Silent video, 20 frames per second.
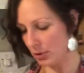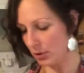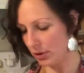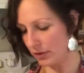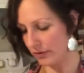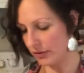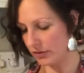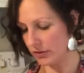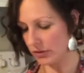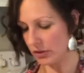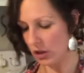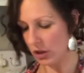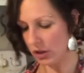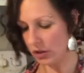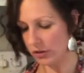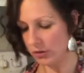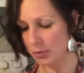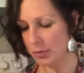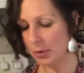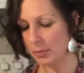of
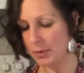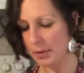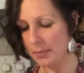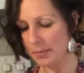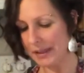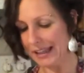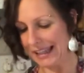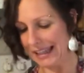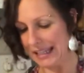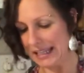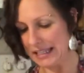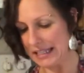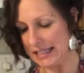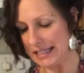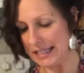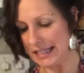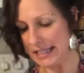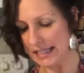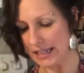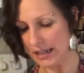salt will be
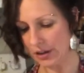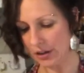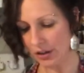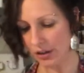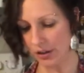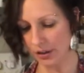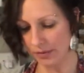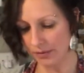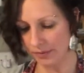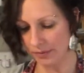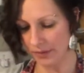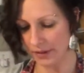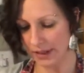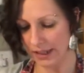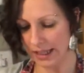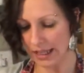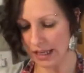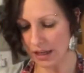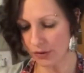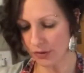plenty here.
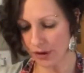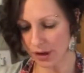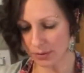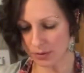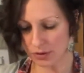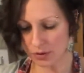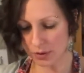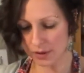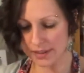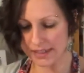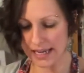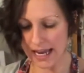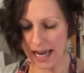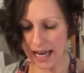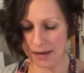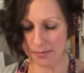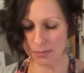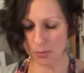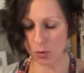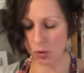If I was going to
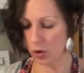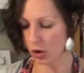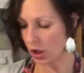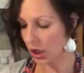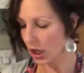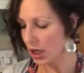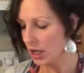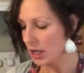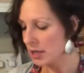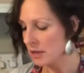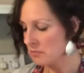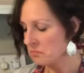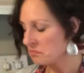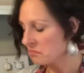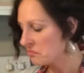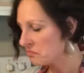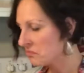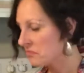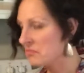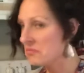add more,
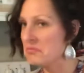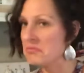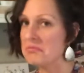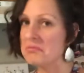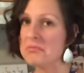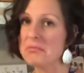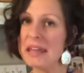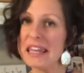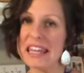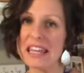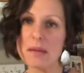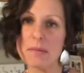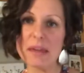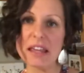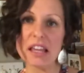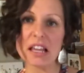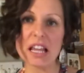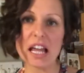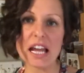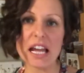
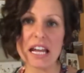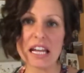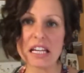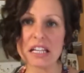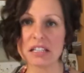maybe like,